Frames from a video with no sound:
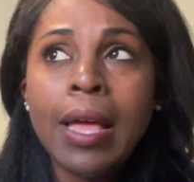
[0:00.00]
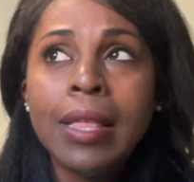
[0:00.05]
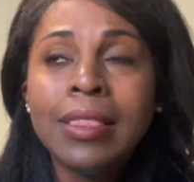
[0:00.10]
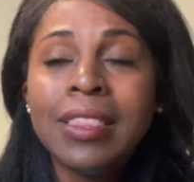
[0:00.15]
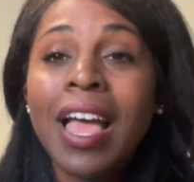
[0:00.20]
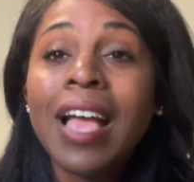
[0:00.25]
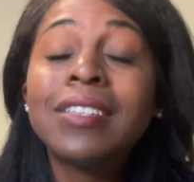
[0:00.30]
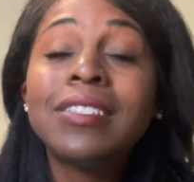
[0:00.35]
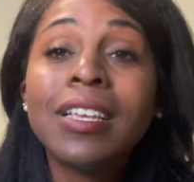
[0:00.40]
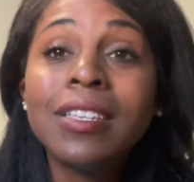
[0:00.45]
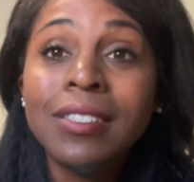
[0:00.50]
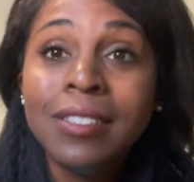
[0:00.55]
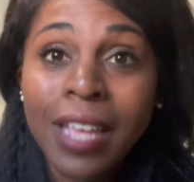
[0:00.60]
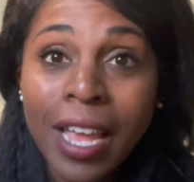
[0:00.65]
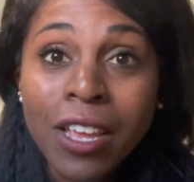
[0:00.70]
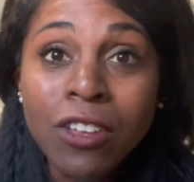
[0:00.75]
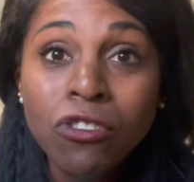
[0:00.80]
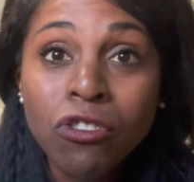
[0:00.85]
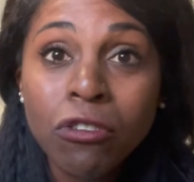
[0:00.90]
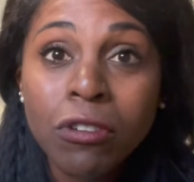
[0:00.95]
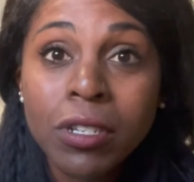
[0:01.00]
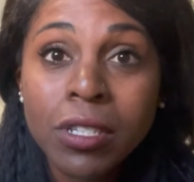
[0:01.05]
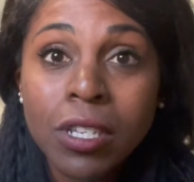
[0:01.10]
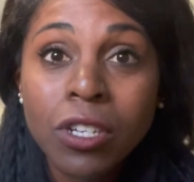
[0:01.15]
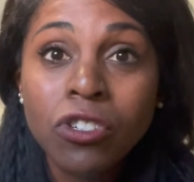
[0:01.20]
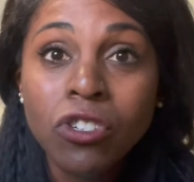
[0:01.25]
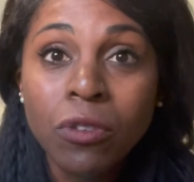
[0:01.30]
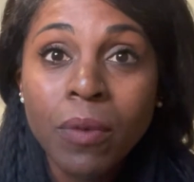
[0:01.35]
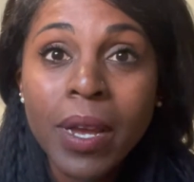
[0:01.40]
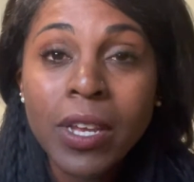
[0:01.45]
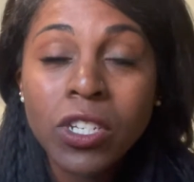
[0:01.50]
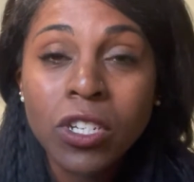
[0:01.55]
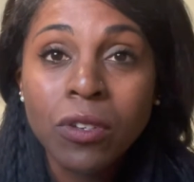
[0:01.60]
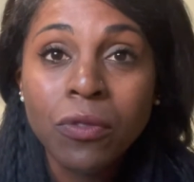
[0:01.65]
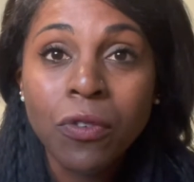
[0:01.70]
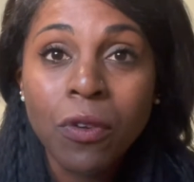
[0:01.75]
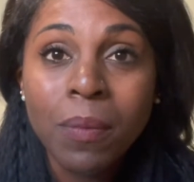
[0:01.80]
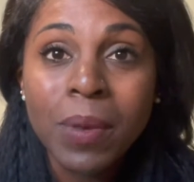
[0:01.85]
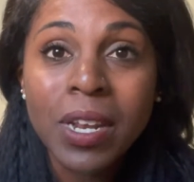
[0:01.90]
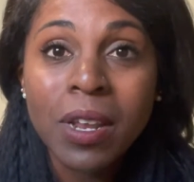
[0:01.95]
that's a dangerous situation
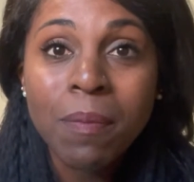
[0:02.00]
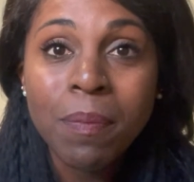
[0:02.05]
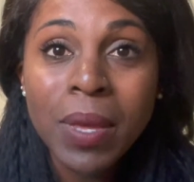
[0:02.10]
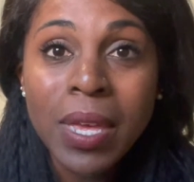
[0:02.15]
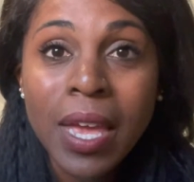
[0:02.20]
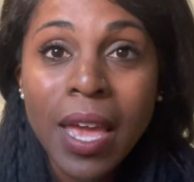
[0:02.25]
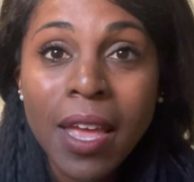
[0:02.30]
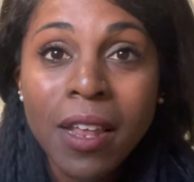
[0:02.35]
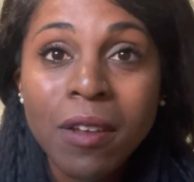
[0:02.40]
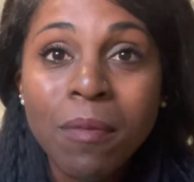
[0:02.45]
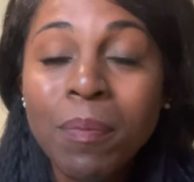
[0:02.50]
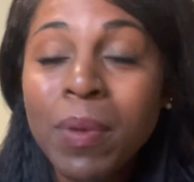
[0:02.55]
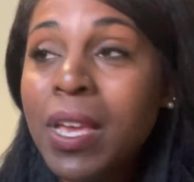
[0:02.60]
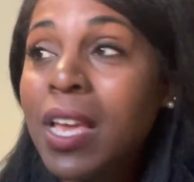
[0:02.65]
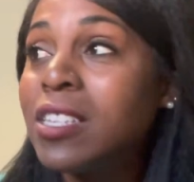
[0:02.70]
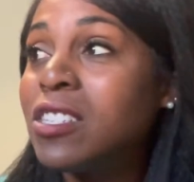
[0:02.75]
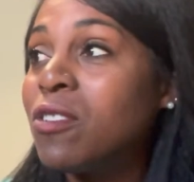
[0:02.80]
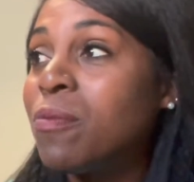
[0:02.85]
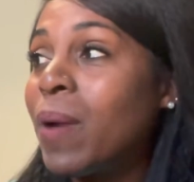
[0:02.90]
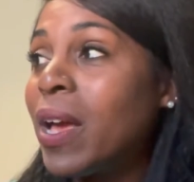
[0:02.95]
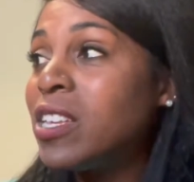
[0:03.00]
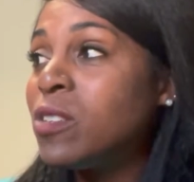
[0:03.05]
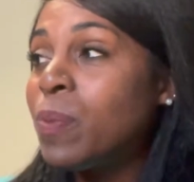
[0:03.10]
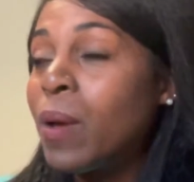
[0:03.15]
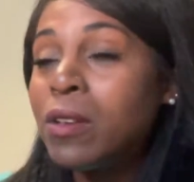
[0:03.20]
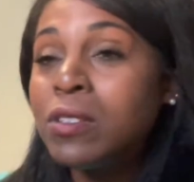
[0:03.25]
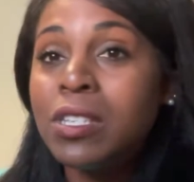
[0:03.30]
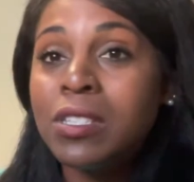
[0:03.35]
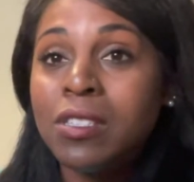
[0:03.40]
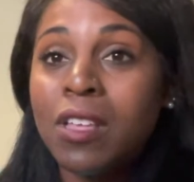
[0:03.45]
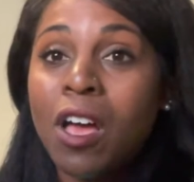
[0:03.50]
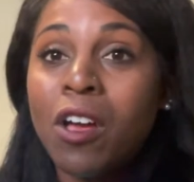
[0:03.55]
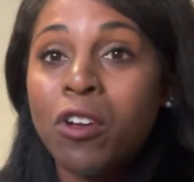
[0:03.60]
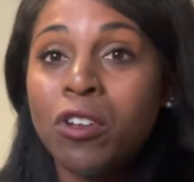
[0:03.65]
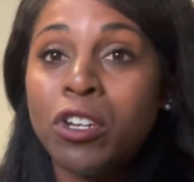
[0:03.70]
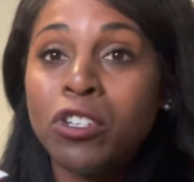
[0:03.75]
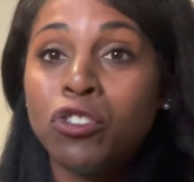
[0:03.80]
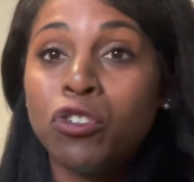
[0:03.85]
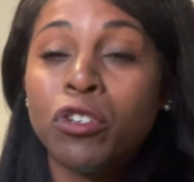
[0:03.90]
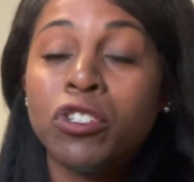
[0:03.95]
for me to be in, because if my spouse is not
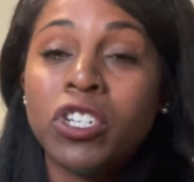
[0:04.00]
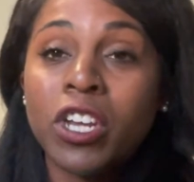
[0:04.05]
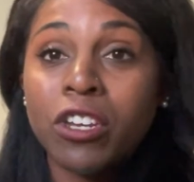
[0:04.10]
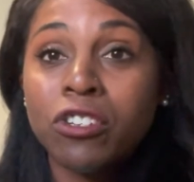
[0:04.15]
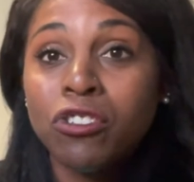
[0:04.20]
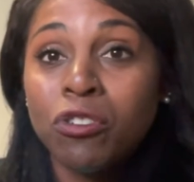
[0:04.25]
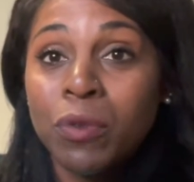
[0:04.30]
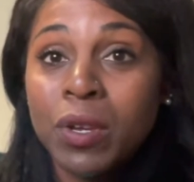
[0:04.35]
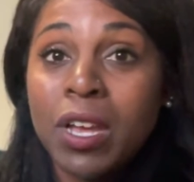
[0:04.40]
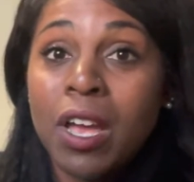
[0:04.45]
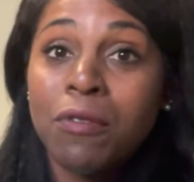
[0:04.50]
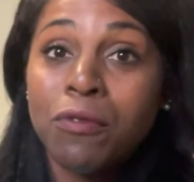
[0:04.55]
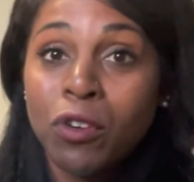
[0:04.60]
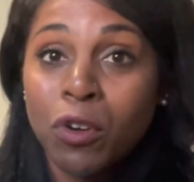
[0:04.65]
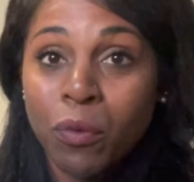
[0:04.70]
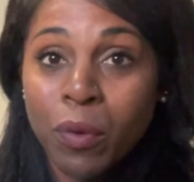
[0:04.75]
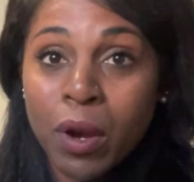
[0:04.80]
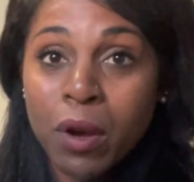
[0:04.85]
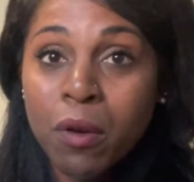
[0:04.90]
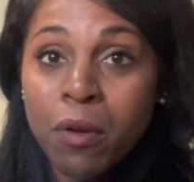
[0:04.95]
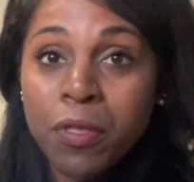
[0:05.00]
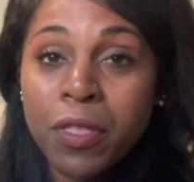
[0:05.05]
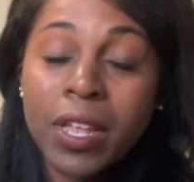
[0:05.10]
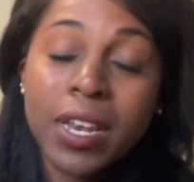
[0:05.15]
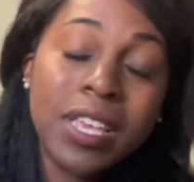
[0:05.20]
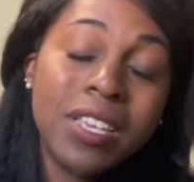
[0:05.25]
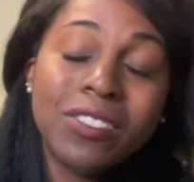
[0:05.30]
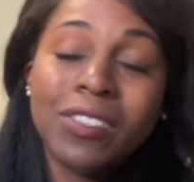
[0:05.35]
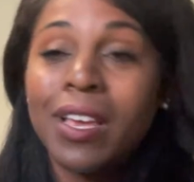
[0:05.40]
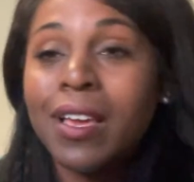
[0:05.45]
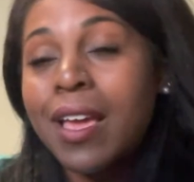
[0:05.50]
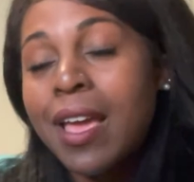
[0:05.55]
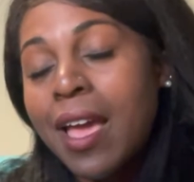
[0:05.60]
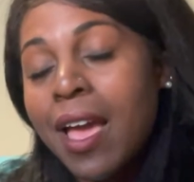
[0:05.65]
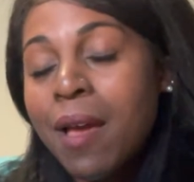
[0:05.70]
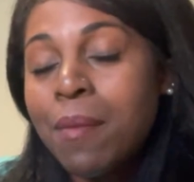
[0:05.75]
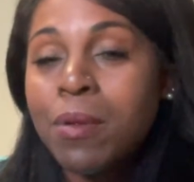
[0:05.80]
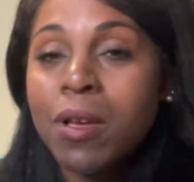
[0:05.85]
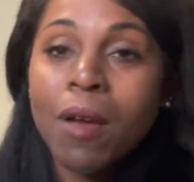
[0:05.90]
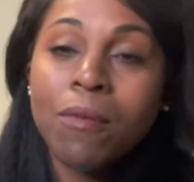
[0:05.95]
on a trajectory of growth and he's like,
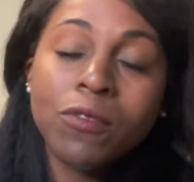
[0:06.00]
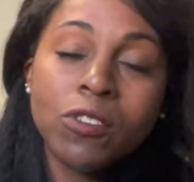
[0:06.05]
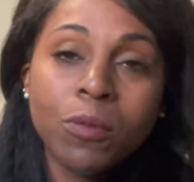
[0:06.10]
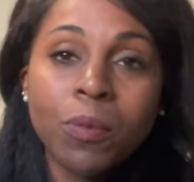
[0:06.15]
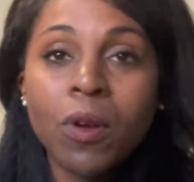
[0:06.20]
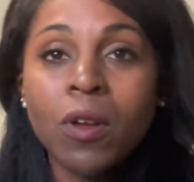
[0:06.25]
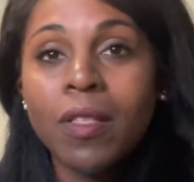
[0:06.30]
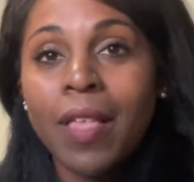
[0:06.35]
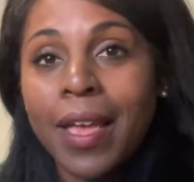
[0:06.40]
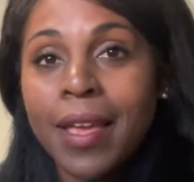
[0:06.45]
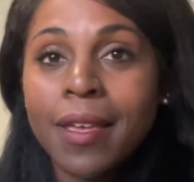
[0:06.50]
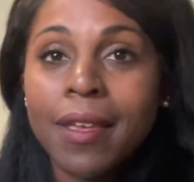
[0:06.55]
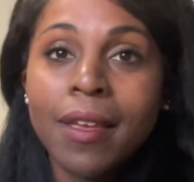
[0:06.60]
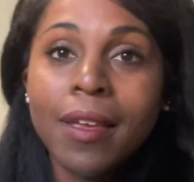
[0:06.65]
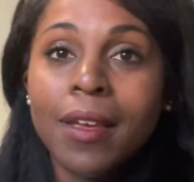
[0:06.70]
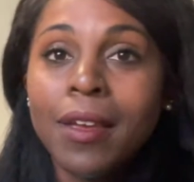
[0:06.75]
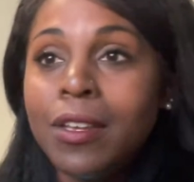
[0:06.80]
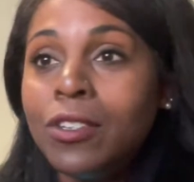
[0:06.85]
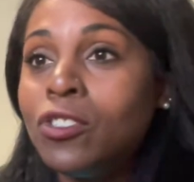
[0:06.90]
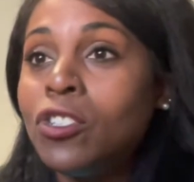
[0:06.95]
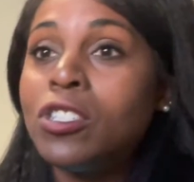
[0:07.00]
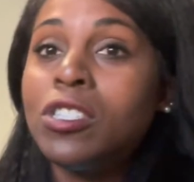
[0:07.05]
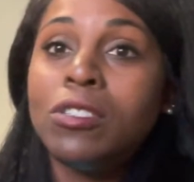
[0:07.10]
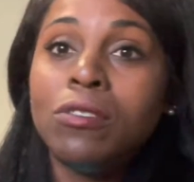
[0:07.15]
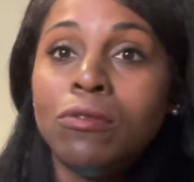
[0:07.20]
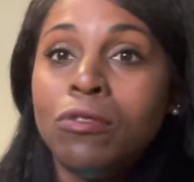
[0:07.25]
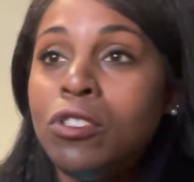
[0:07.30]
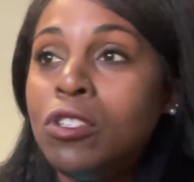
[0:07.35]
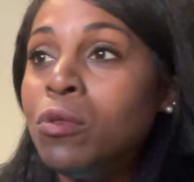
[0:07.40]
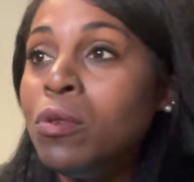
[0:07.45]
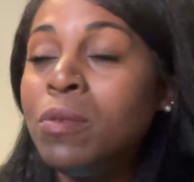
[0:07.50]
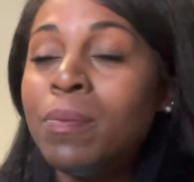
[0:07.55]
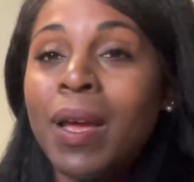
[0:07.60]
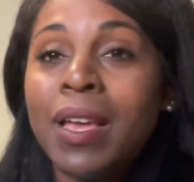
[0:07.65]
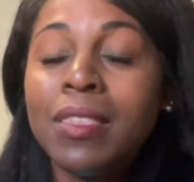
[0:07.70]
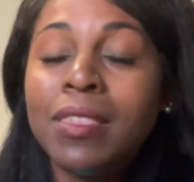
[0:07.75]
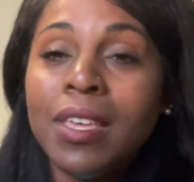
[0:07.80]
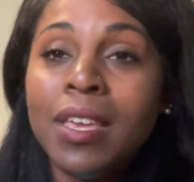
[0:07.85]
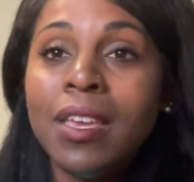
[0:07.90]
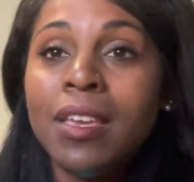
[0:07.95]
yeah, I'm comfortable, like just doing my
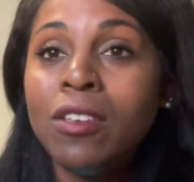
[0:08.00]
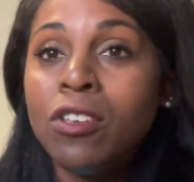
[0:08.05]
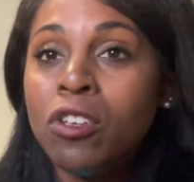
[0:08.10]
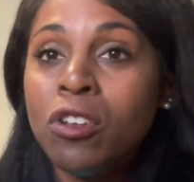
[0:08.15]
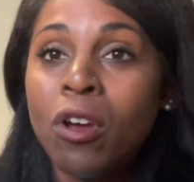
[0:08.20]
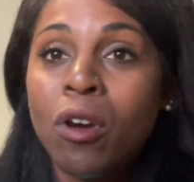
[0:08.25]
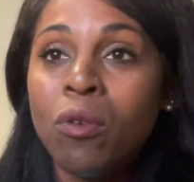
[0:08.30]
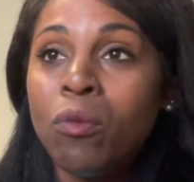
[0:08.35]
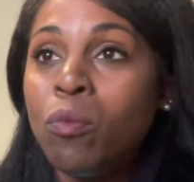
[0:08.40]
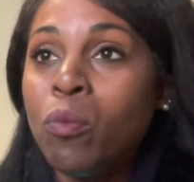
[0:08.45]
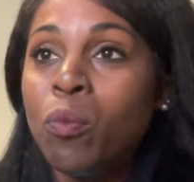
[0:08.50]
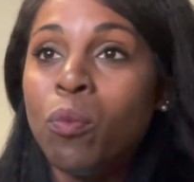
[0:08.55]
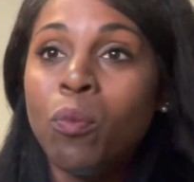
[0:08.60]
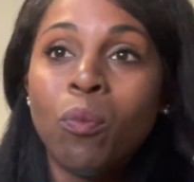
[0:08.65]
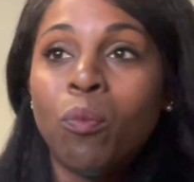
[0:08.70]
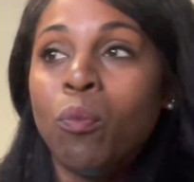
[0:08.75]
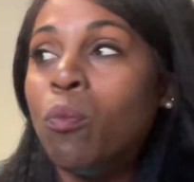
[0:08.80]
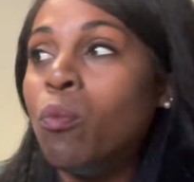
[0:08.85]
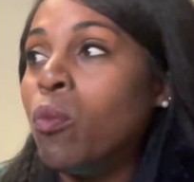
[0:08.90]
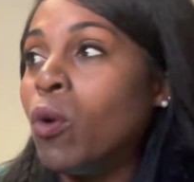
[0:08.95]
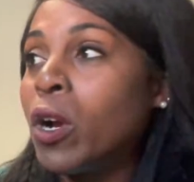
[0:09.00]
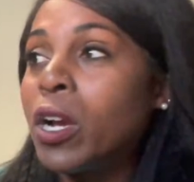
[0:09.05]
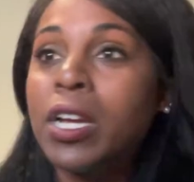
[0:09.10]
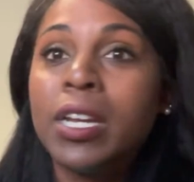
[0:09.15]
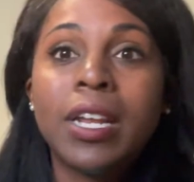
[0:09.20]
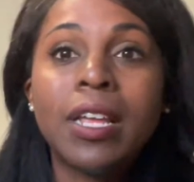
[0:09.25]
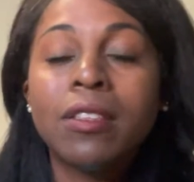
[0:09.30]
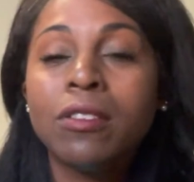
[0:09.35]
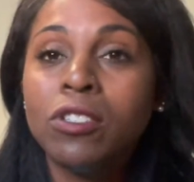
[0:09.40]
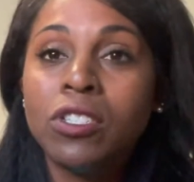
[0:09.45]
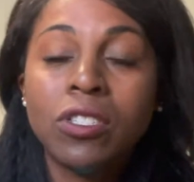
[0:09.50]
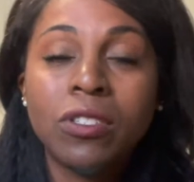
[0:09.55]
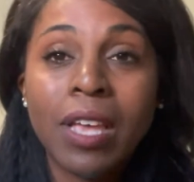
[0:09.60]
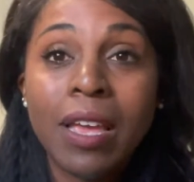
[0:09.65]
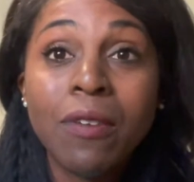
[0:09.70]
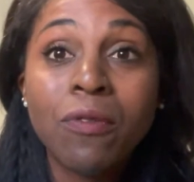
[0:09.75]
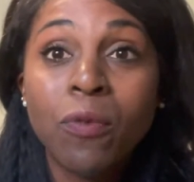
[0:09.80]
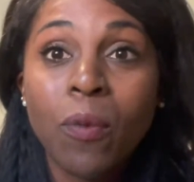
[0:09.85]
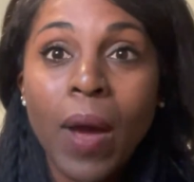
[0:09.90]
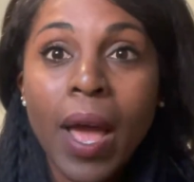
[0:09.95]
thing, working a
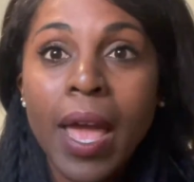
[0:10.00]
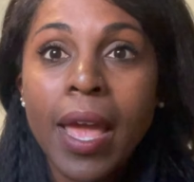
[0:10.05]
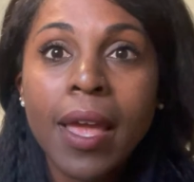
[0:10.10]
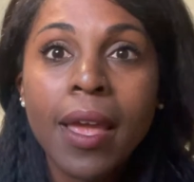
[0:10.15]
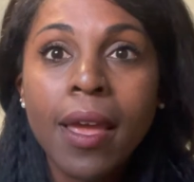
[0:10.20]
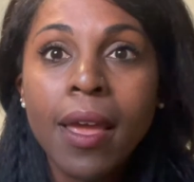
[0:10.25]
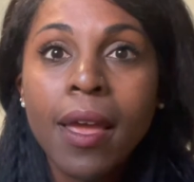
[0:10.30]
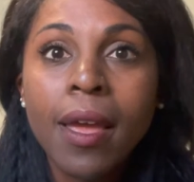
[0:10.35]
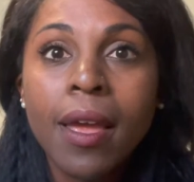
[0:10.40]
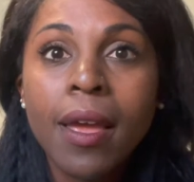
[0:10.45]
safe way,